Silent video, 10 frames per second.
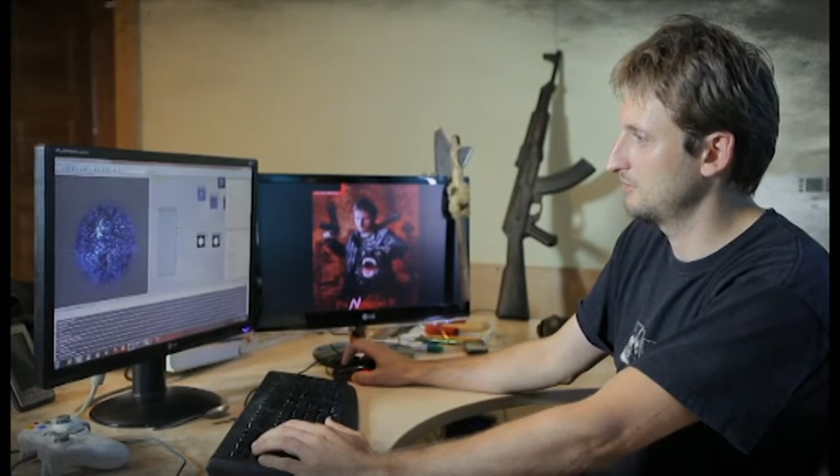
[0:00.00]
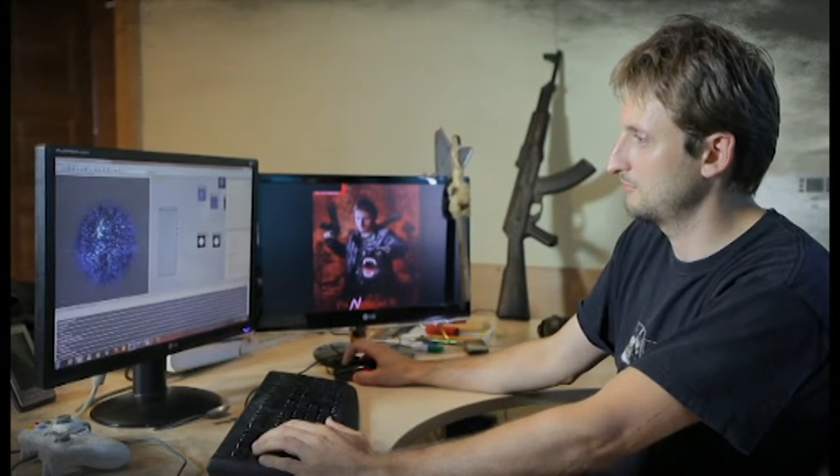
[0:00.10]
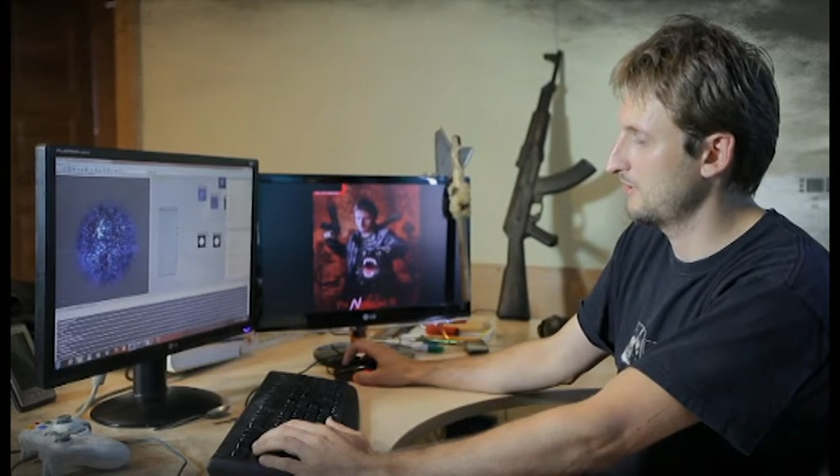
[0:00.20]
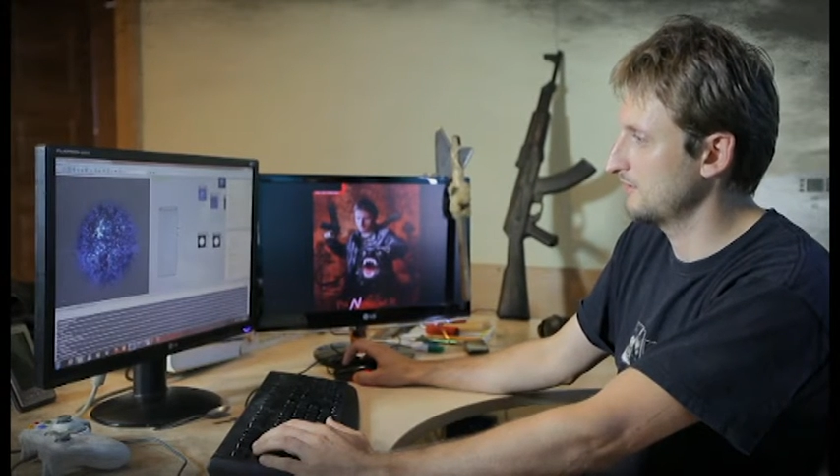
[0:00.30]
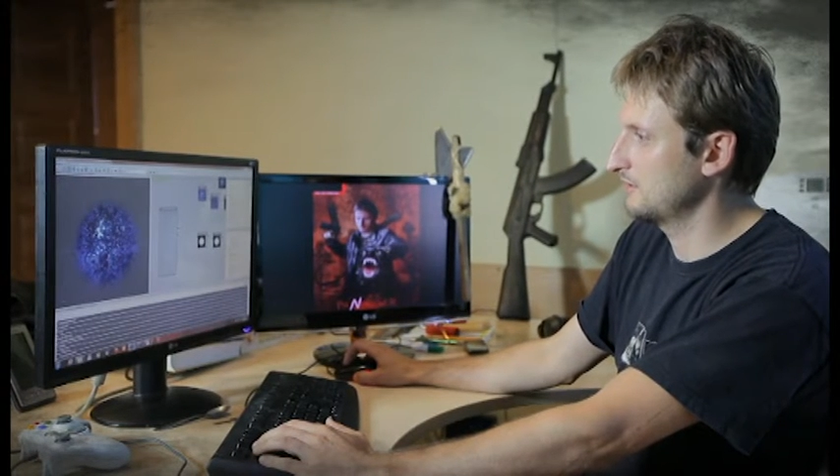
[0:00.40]

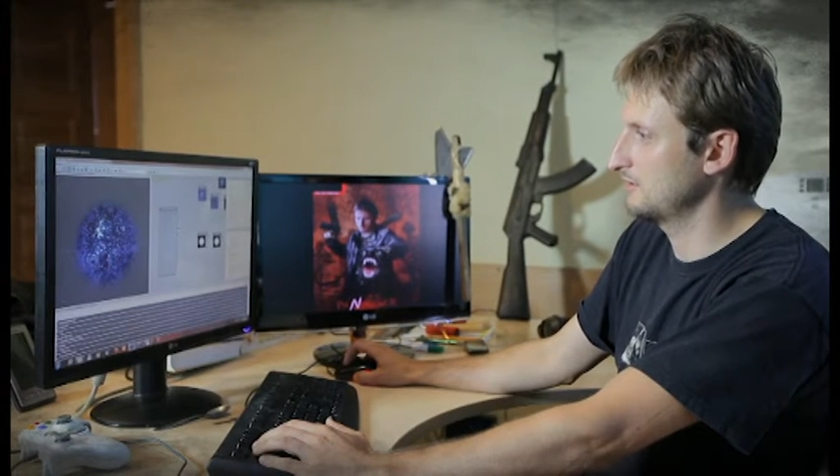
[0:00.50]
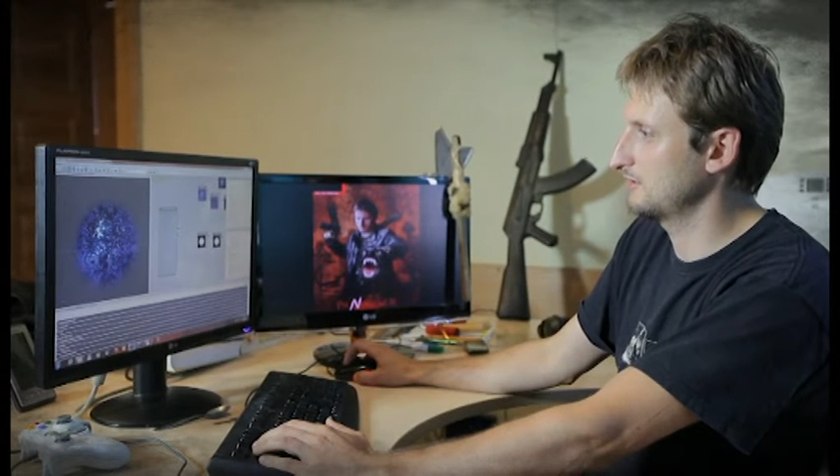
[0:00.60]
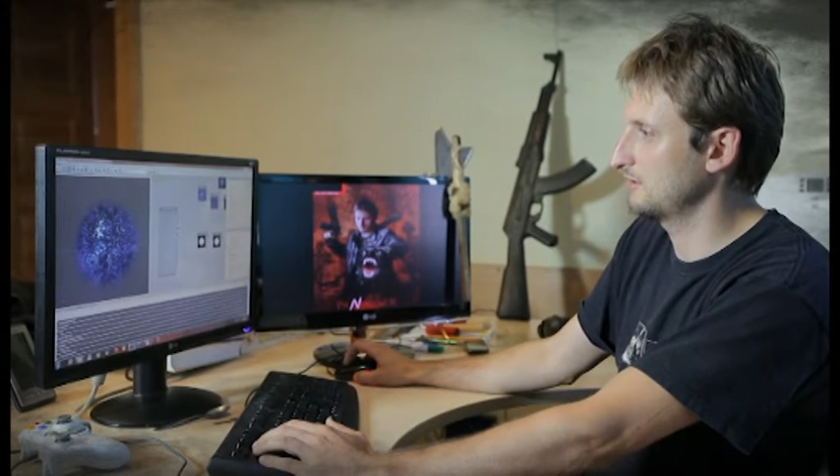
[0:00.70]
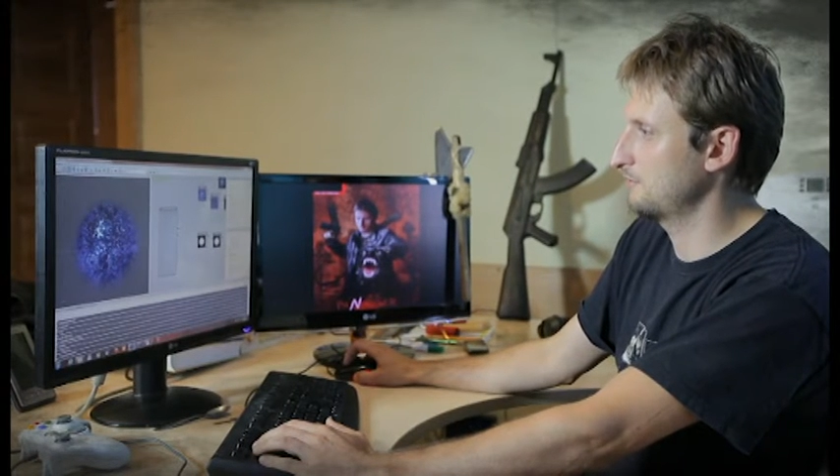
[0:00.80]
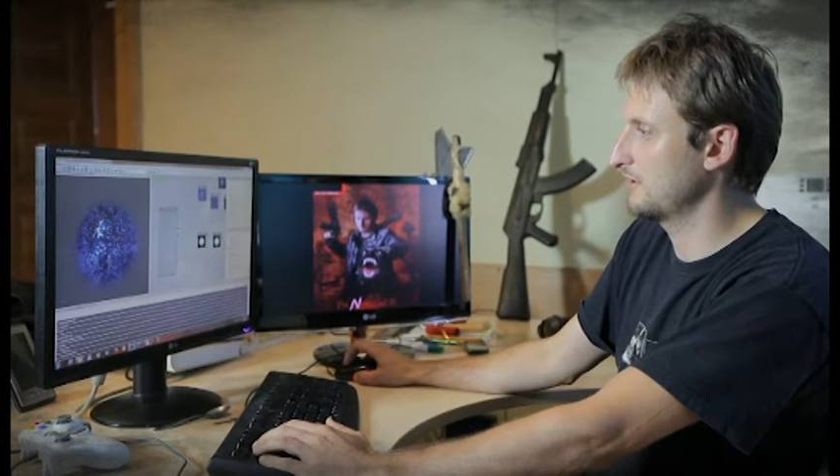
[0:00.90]

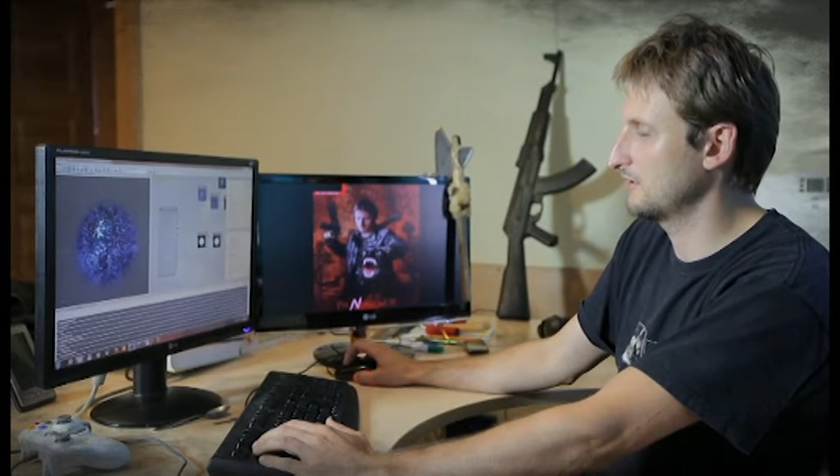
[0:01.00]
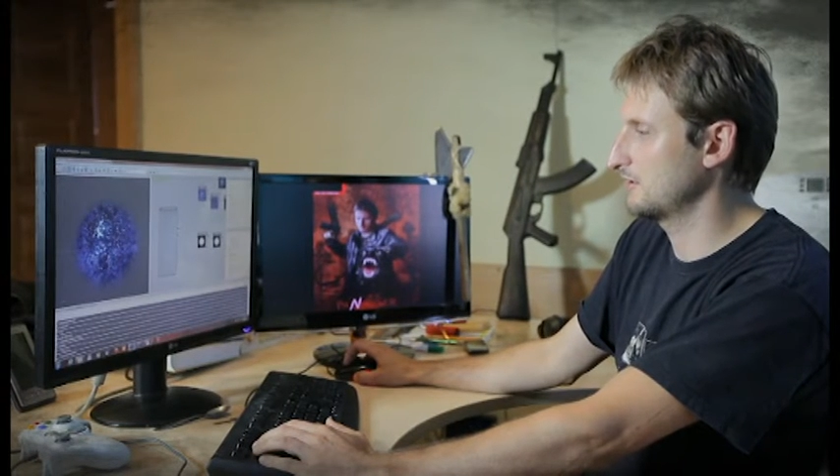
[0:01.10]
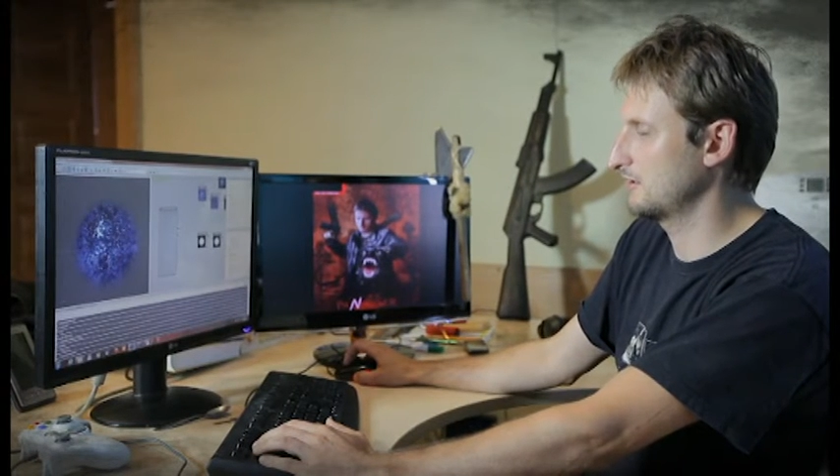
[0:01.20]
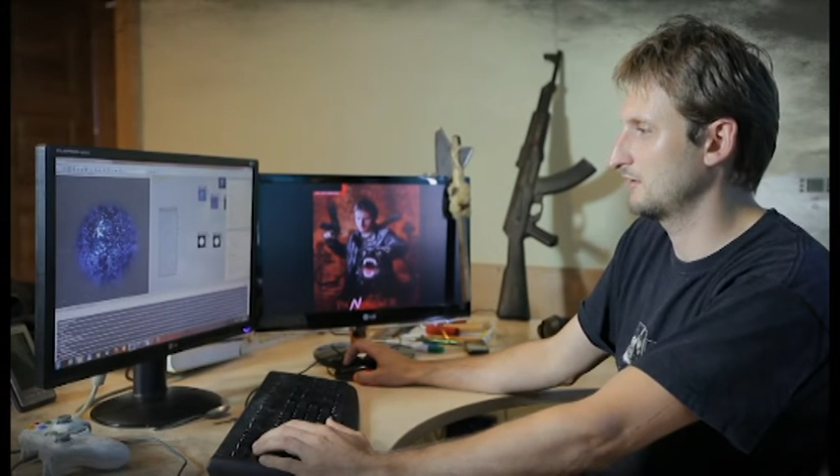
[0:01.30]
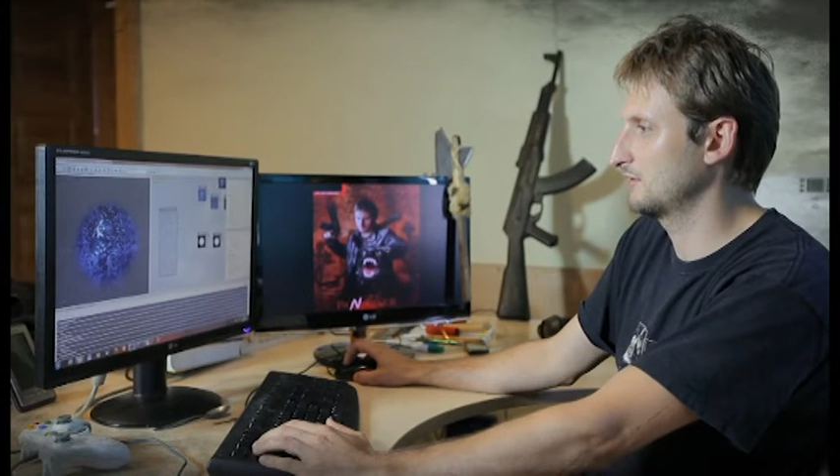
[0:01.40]
making the
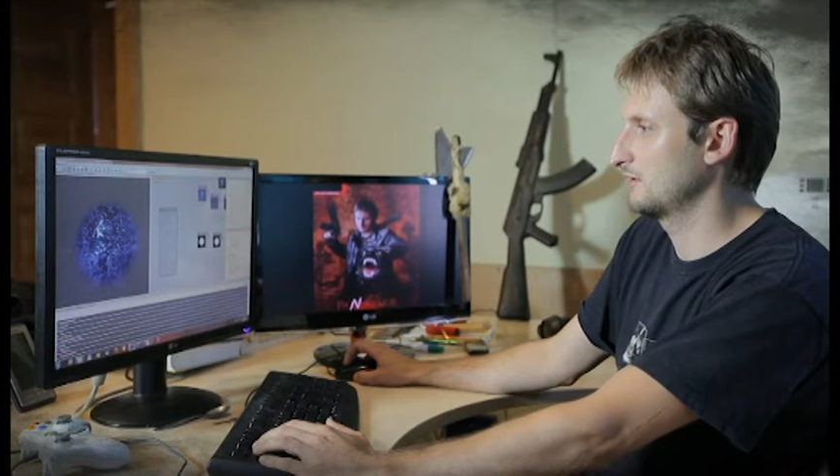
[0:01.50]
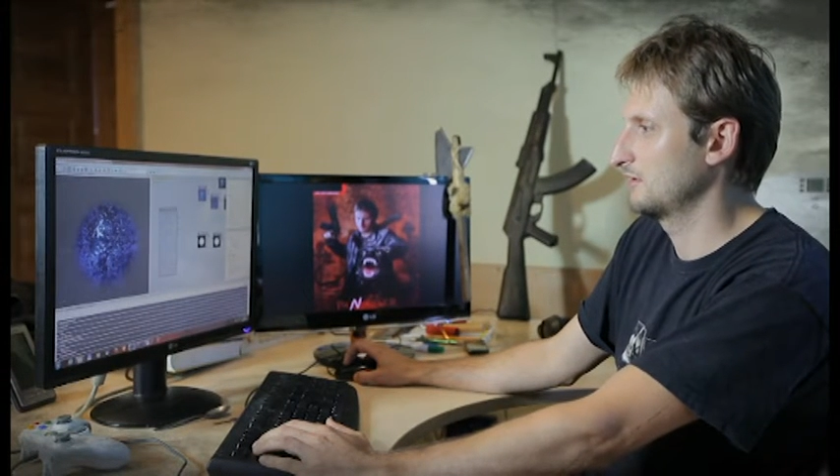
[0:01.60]
Painkiller